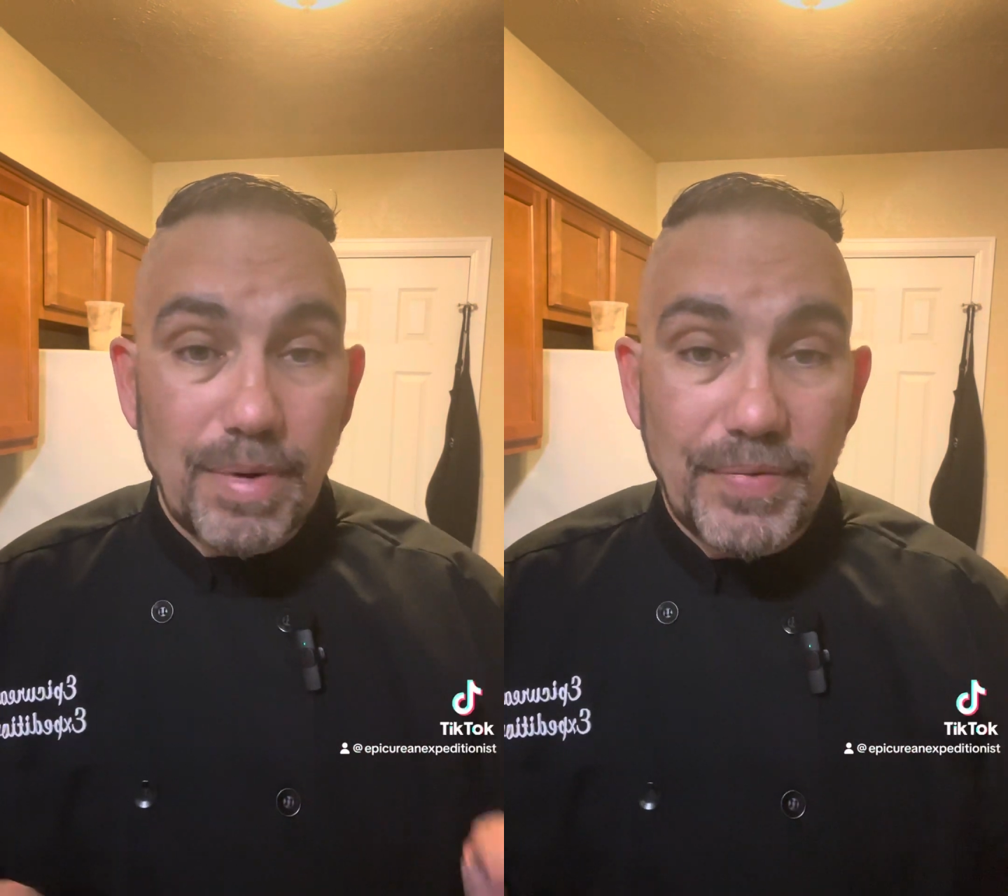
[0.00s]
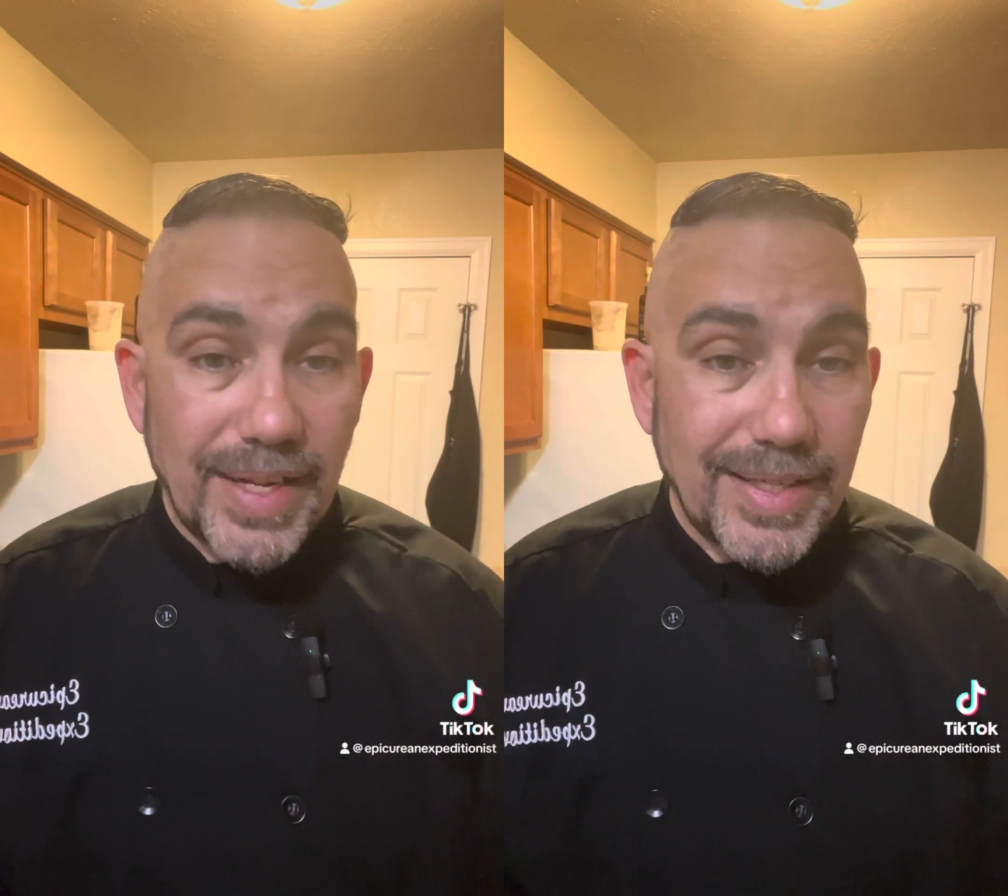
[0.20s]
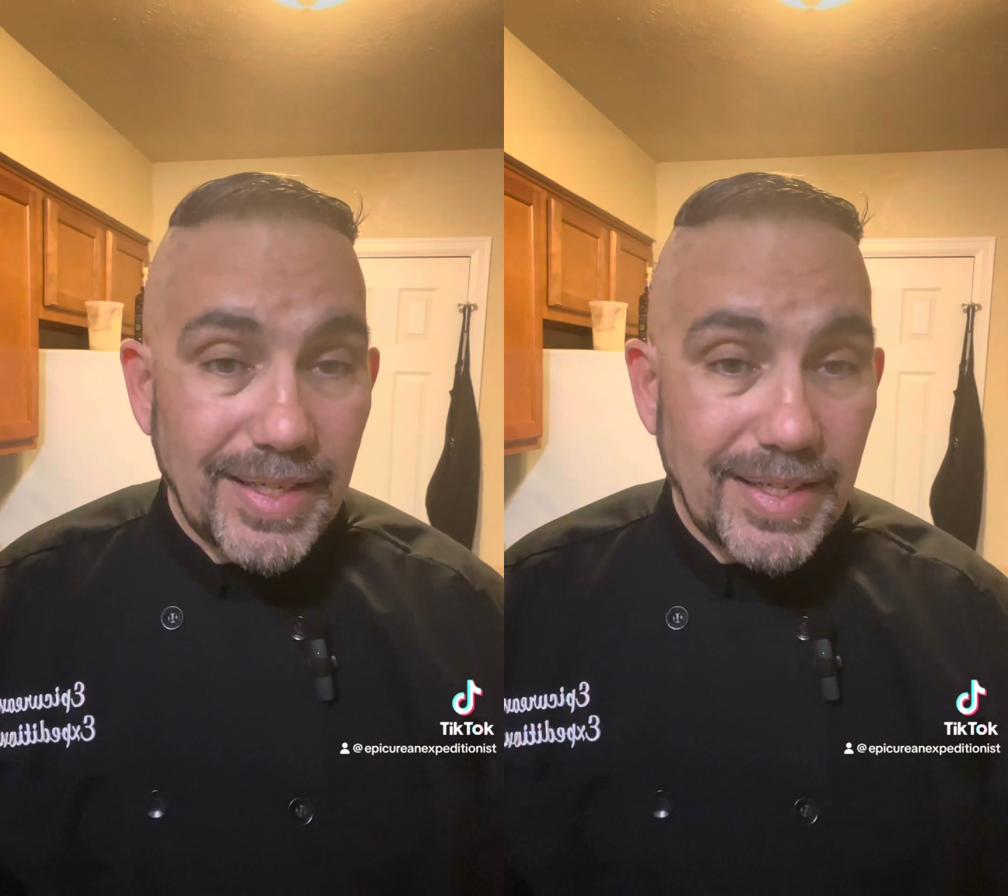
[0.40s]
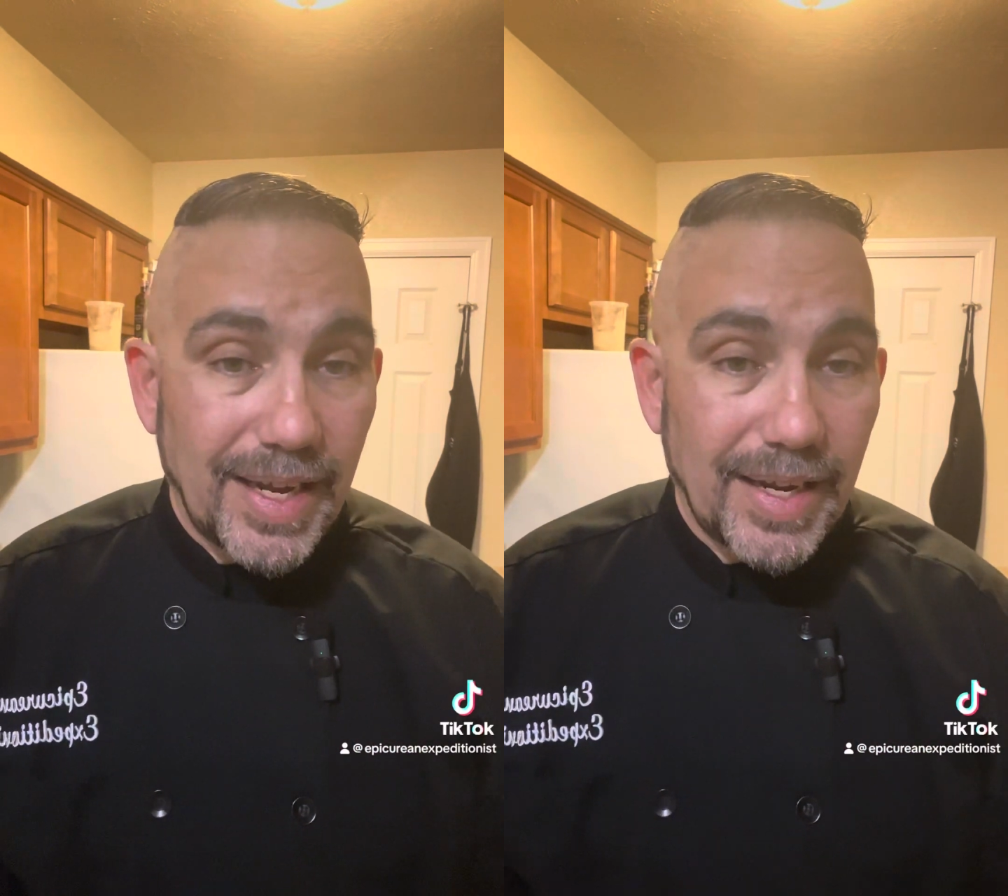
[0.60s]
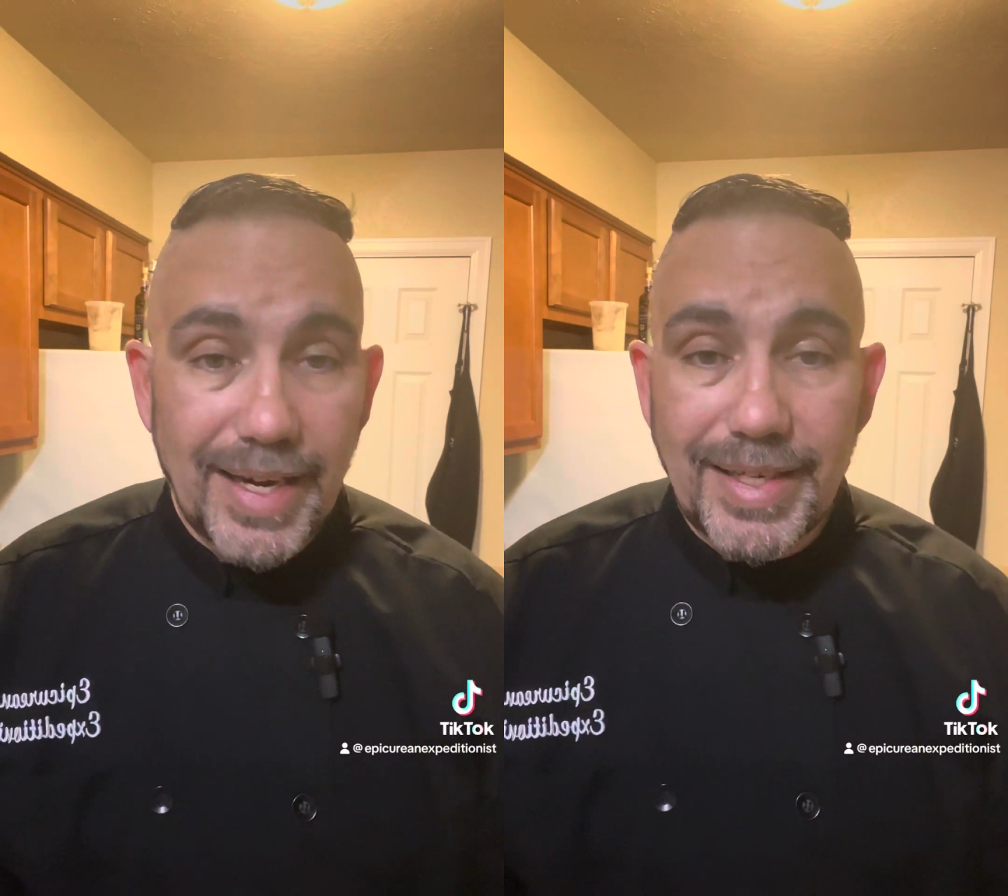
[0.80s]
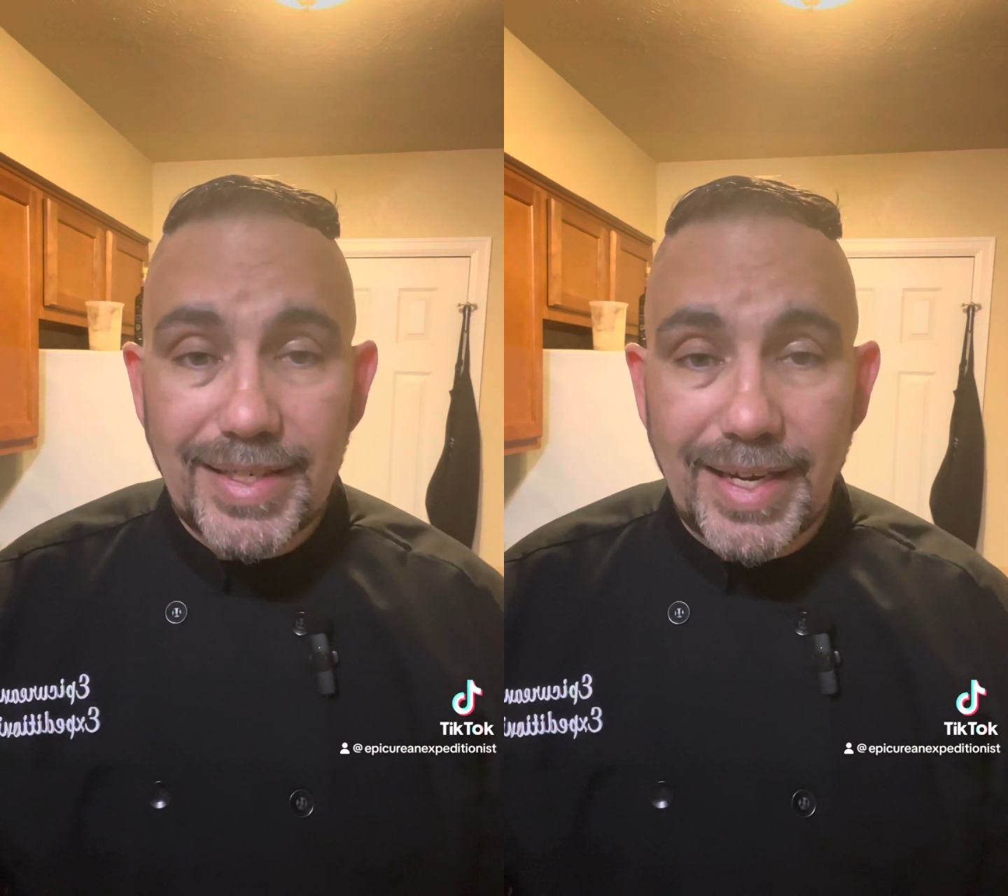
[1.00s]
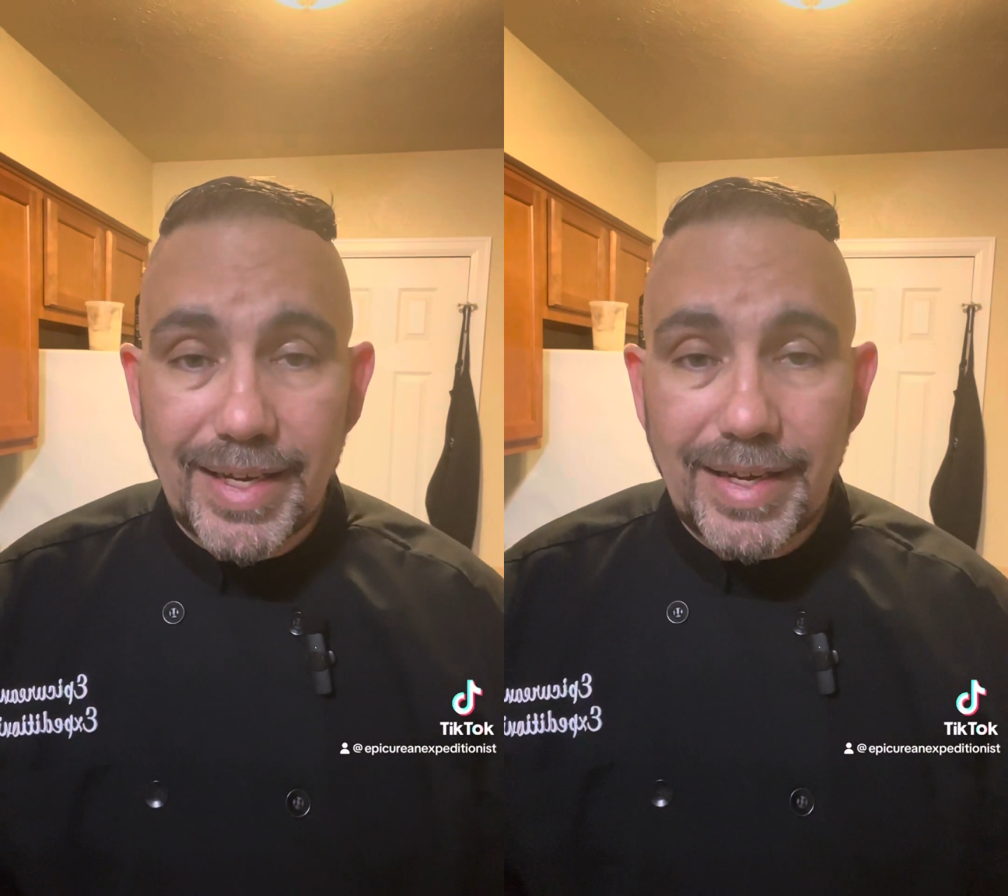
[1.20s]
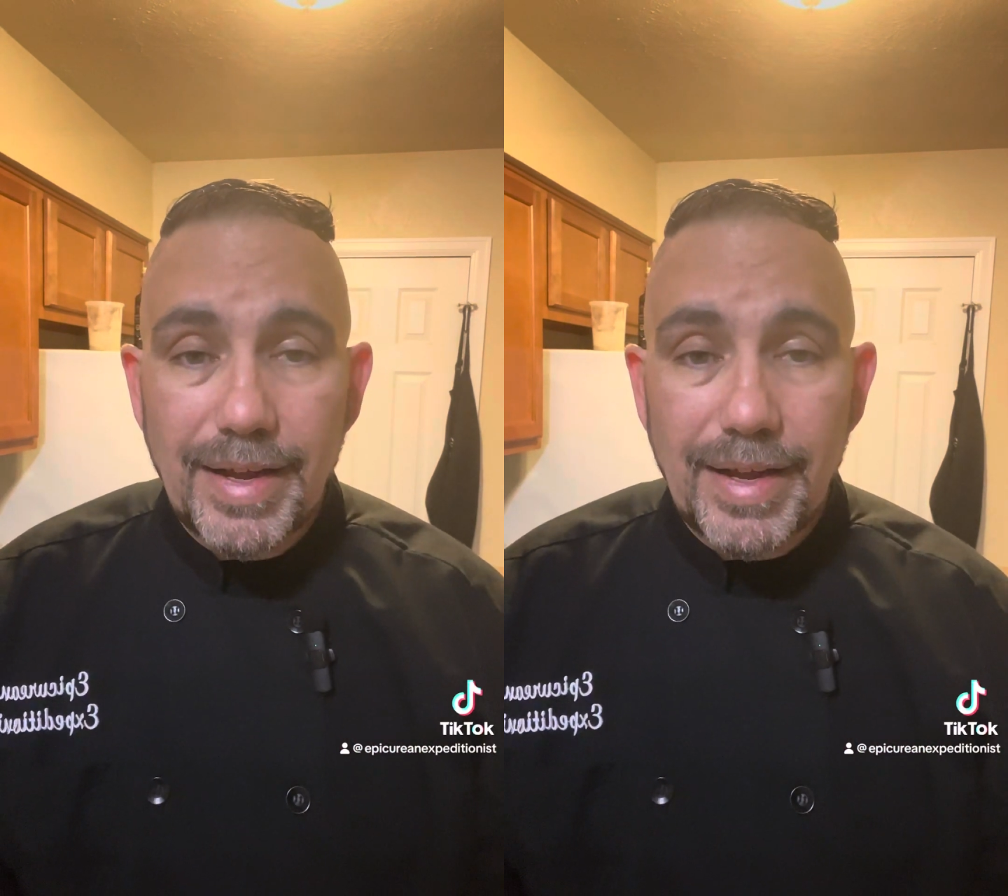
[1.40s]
fancy steak, any steak.